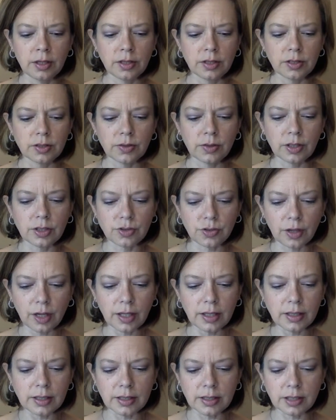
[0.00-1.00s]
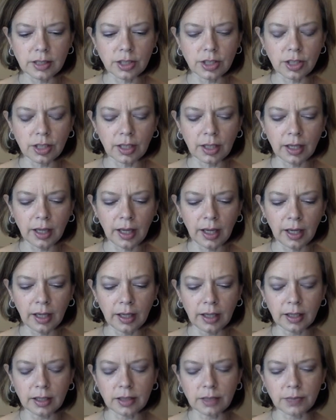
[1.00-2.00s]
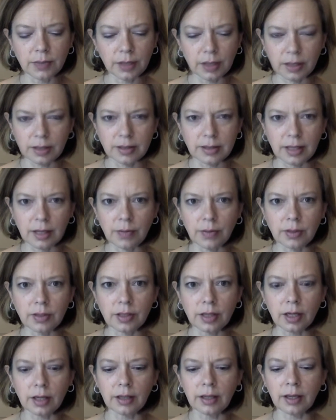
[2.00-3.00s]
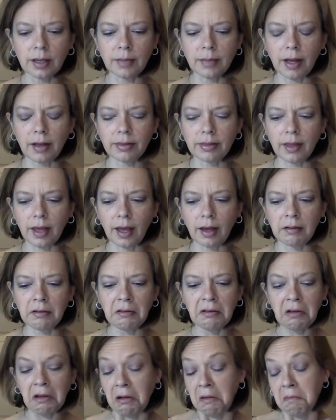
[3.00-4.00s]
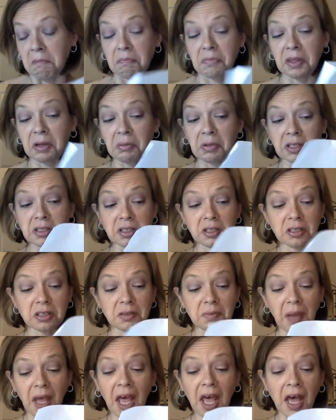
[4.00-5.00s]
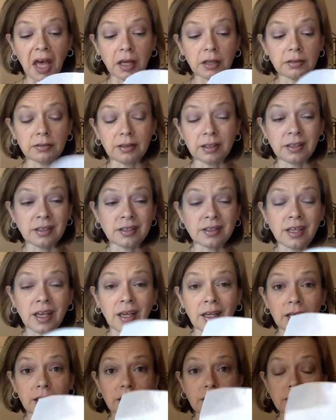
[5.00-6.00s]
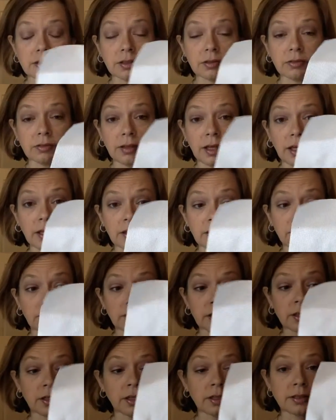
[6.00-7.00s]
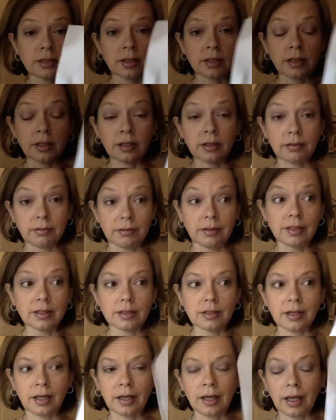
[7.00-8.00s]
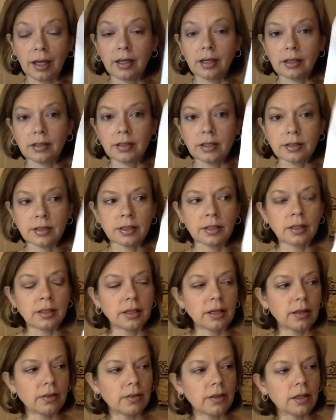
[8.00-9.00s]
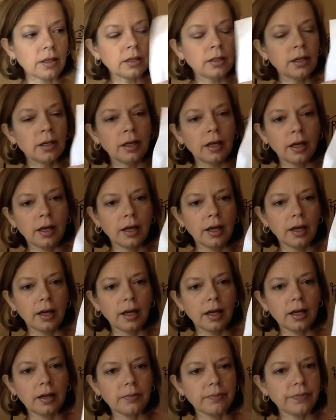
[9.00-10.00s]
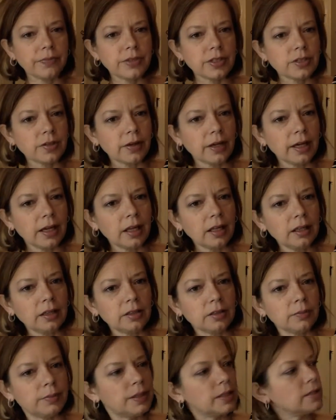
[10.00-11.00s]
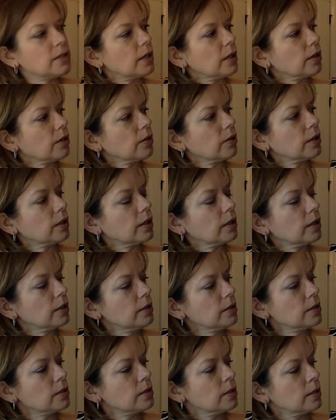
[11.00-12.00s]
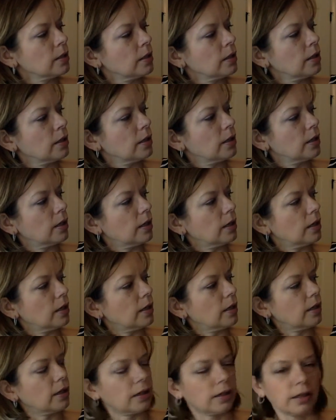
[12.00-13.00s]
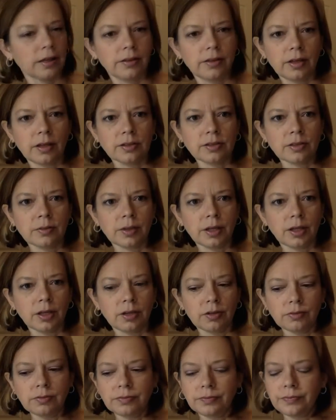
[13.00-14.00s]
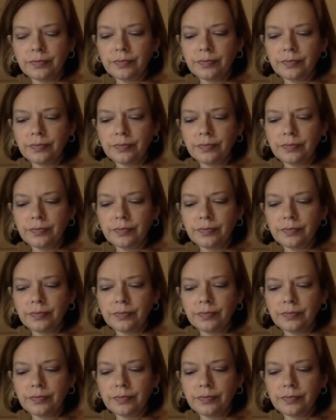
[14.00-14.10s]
So I tried stitching in hand because they were talking about that. It wasn't too bad. And it's Aida, so Aida really doesn't need, this kind of Aida doesn't need anything. So I got a little bit done on it. I think it's going to be cute.